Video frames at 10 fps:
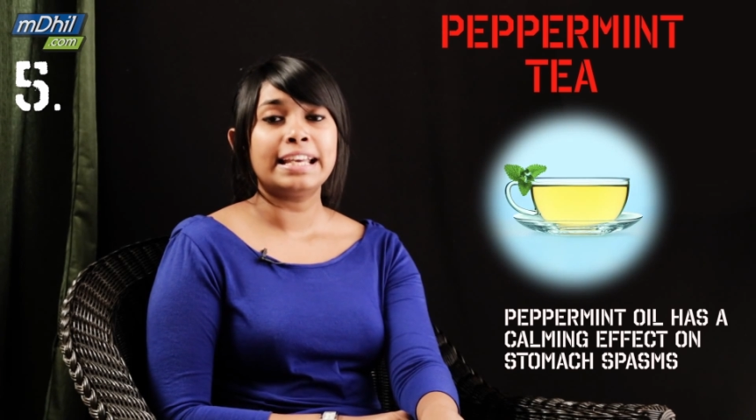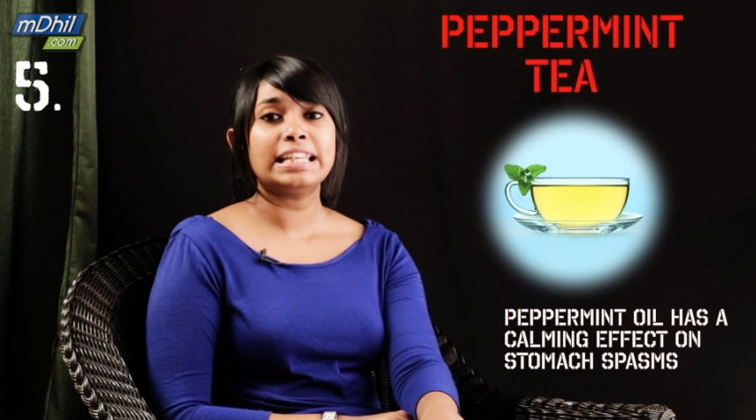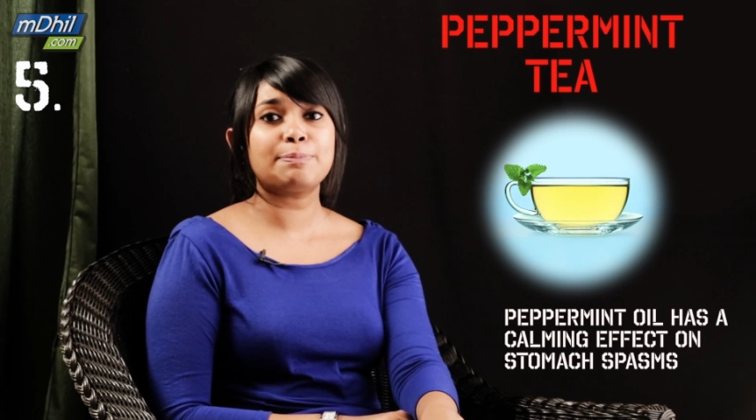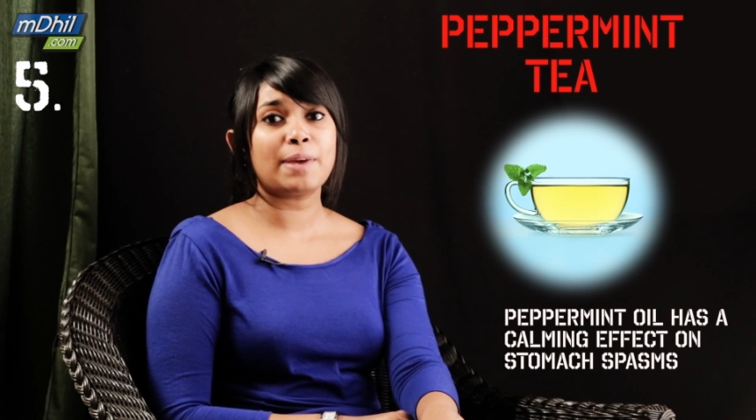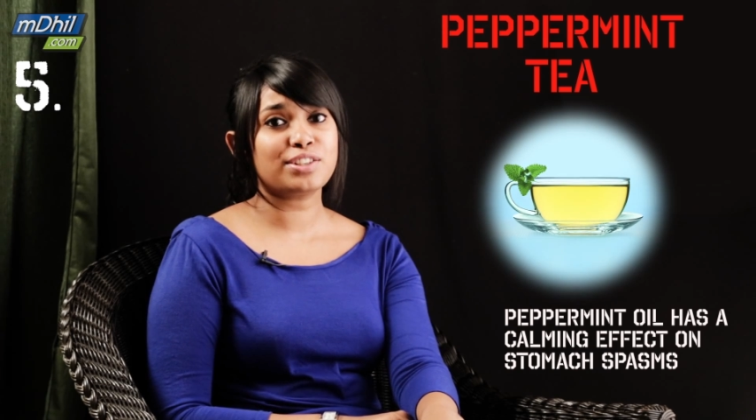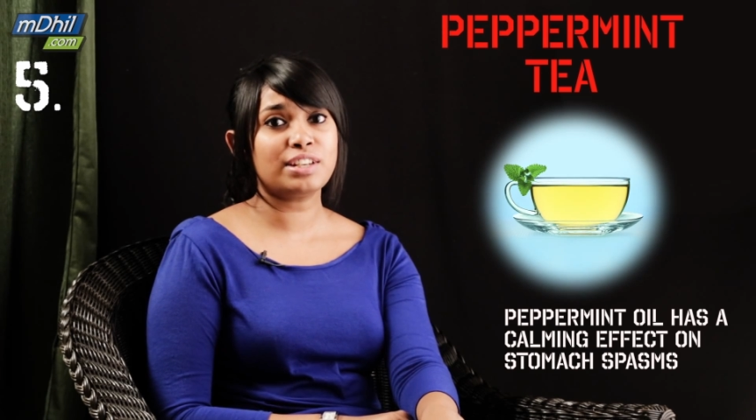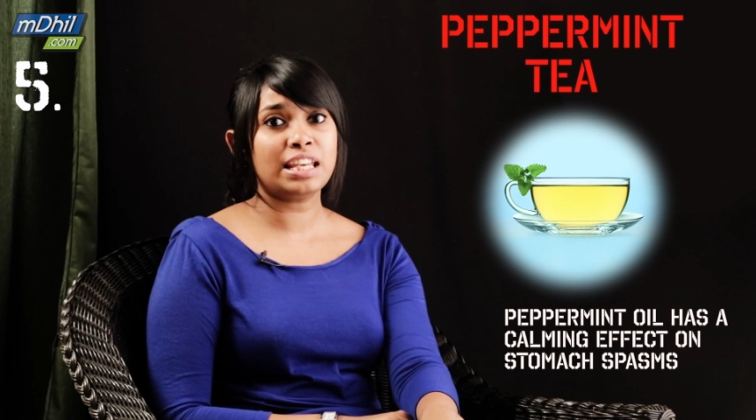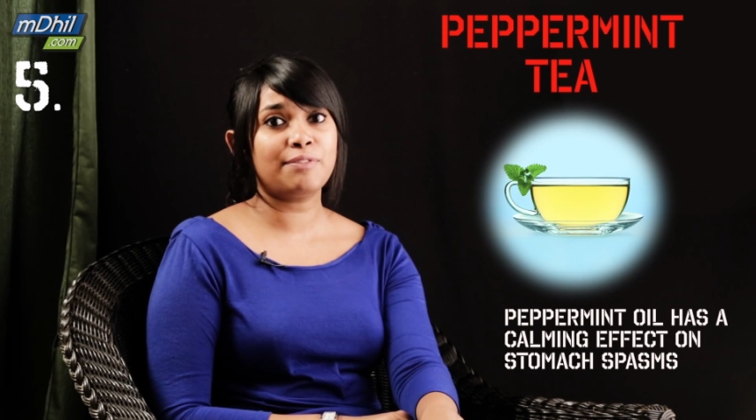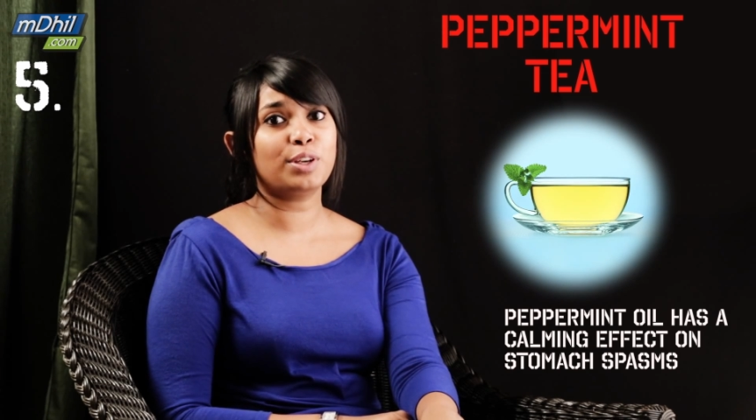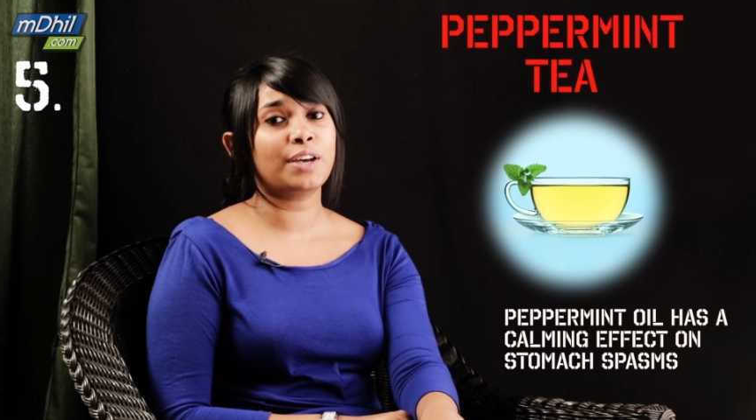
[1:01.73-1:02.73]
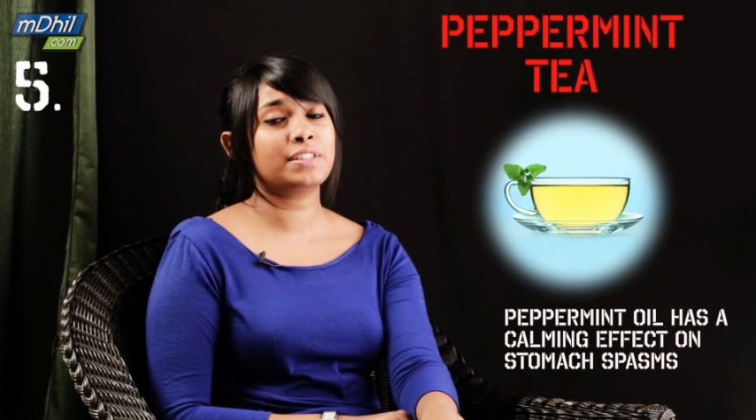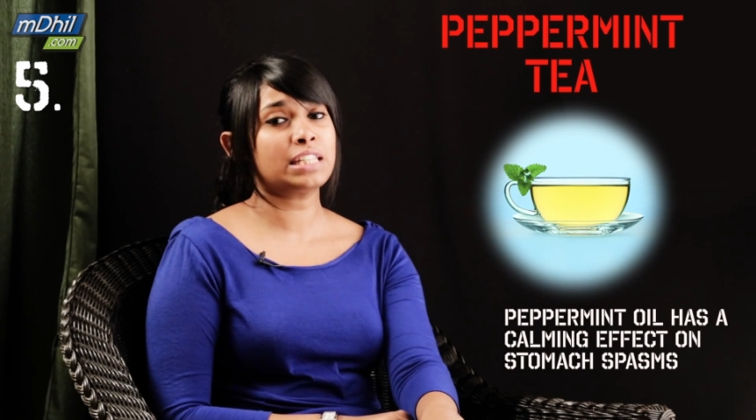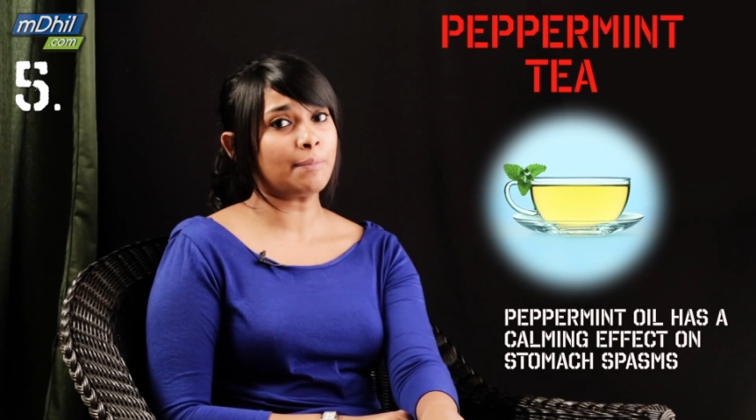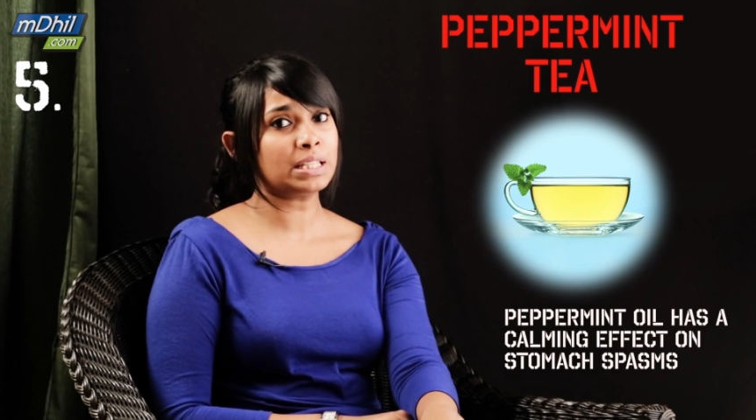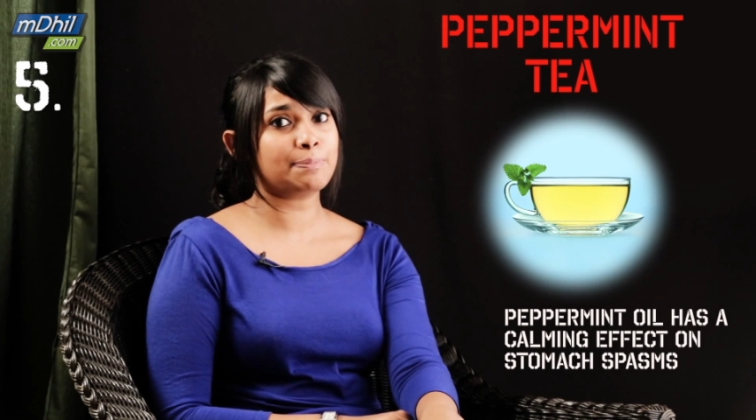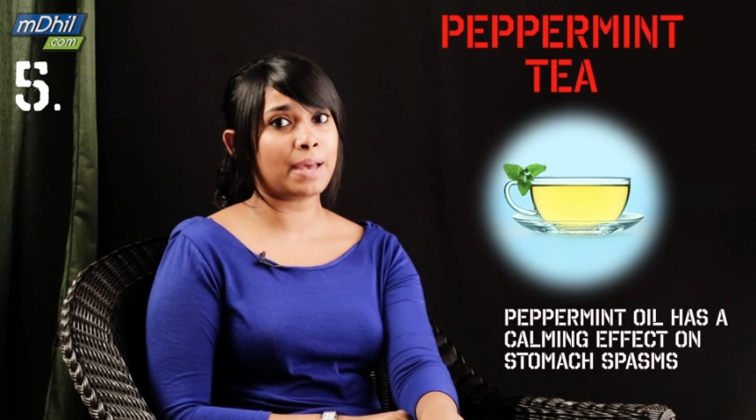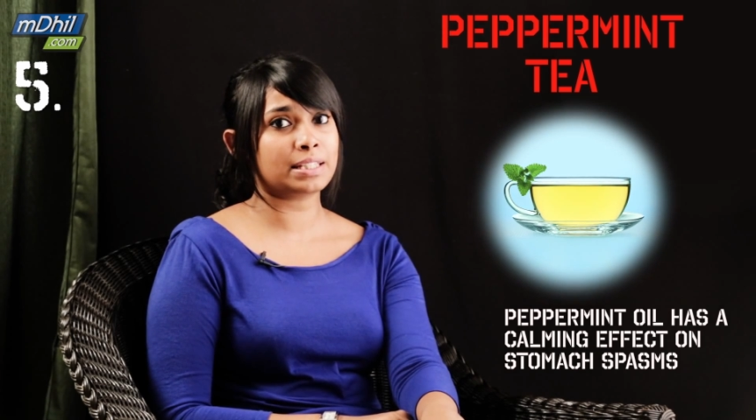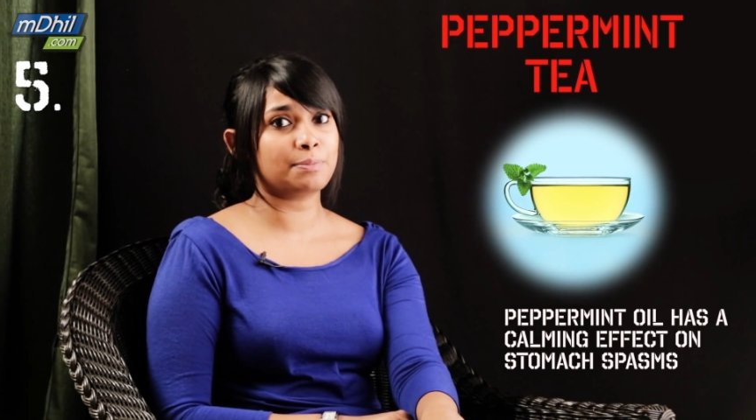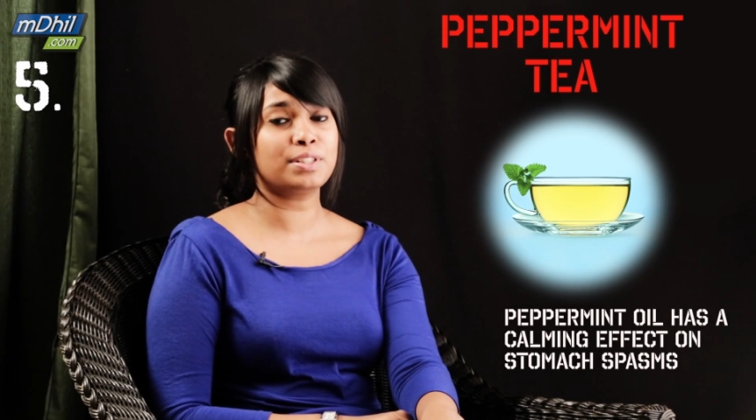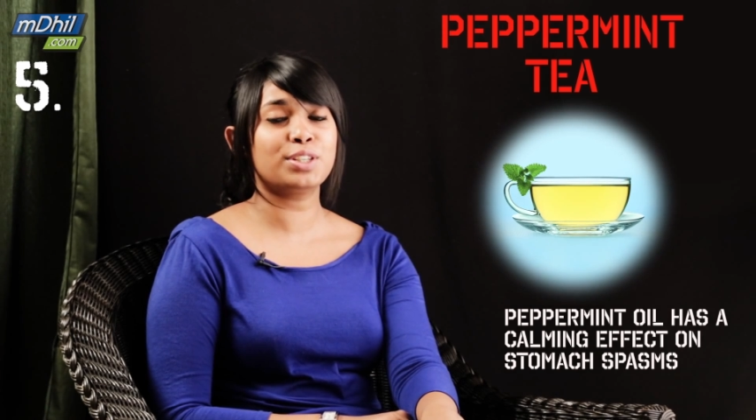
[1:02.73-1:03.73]
especially if you have stomach
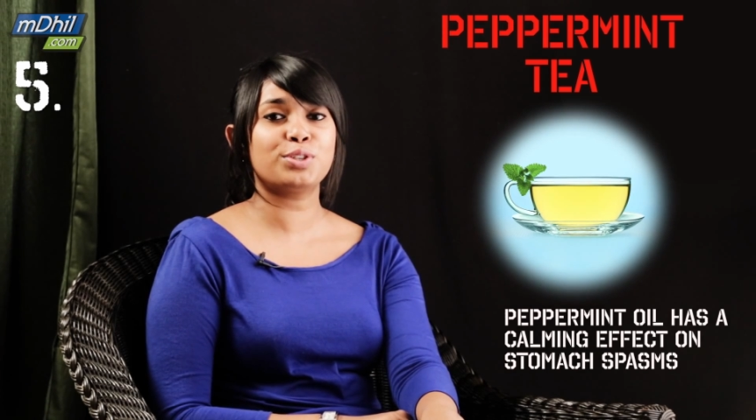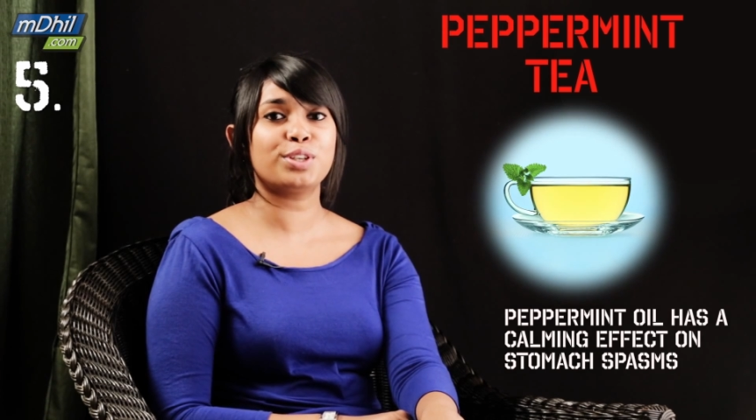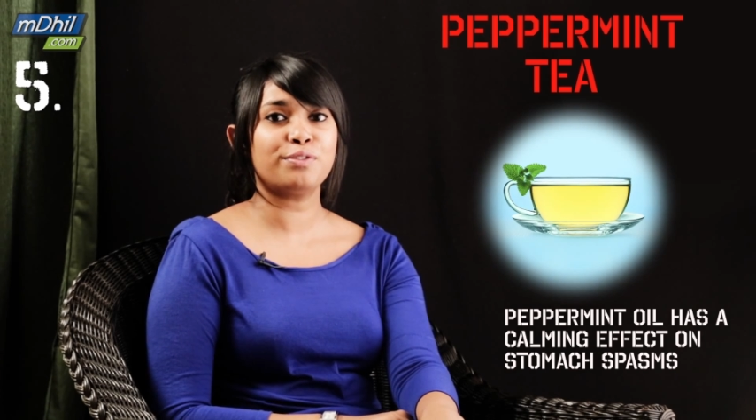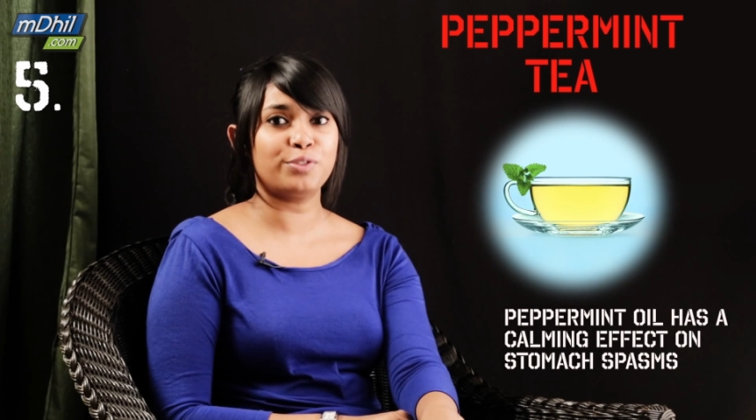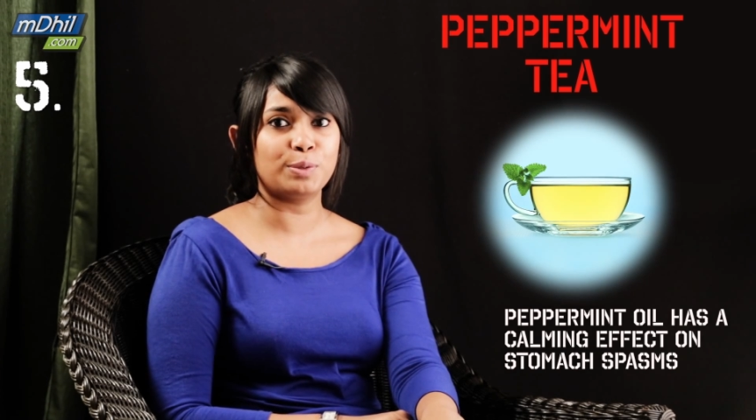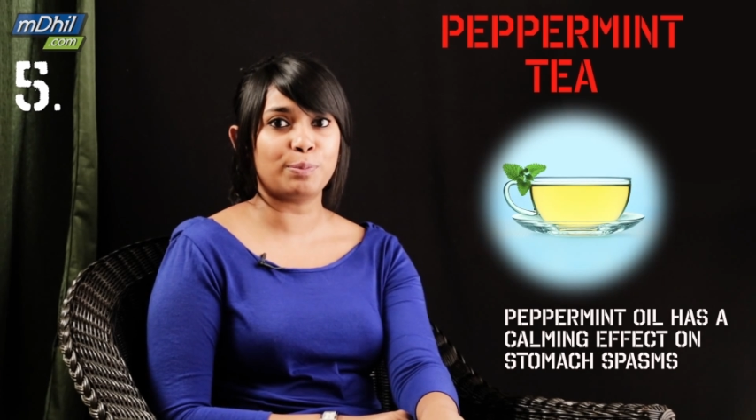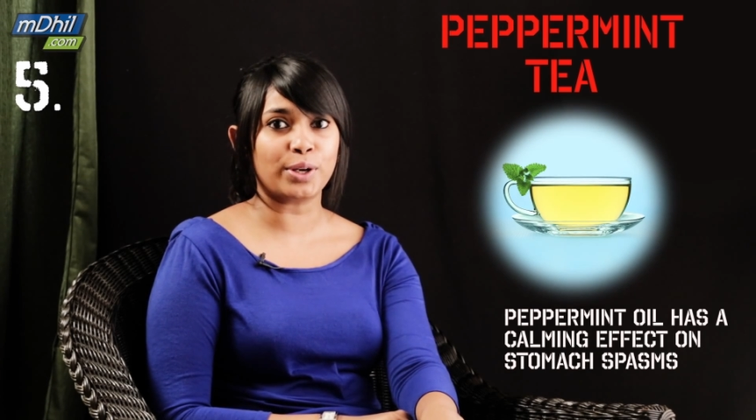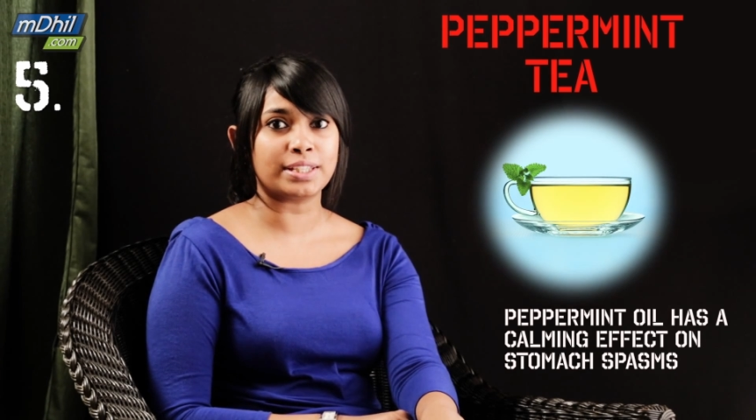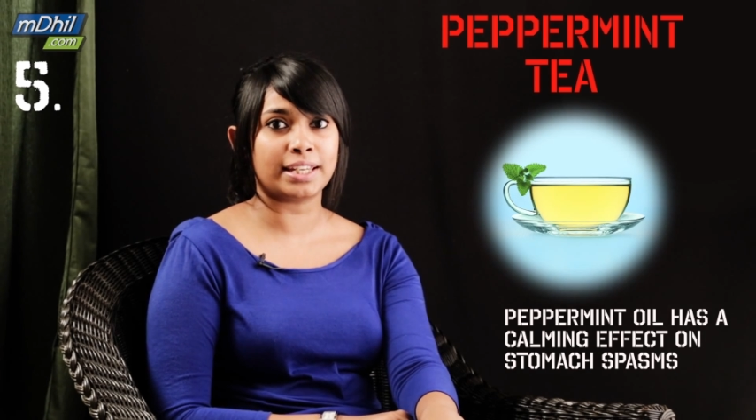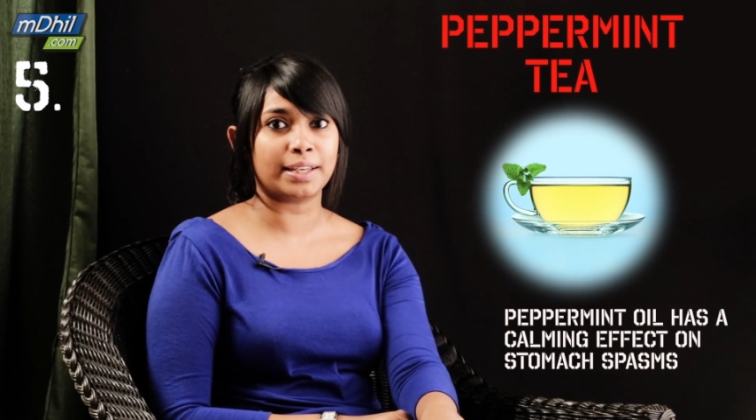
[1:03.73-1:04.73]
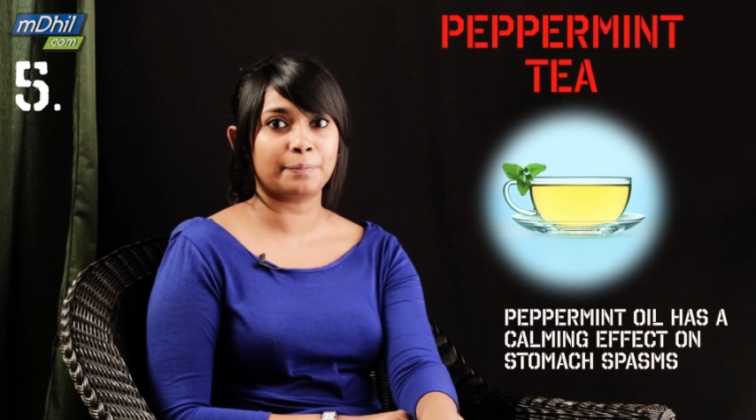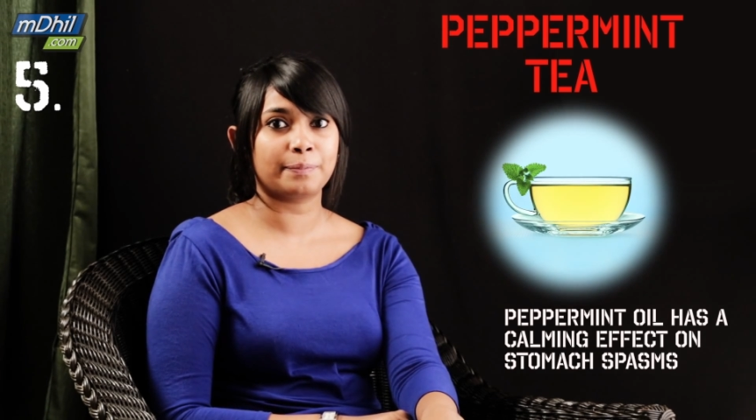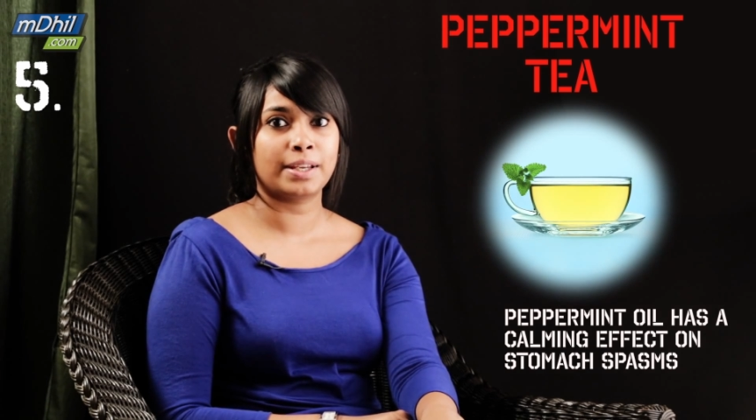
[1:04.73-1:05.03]
spasms due to your food poisoning.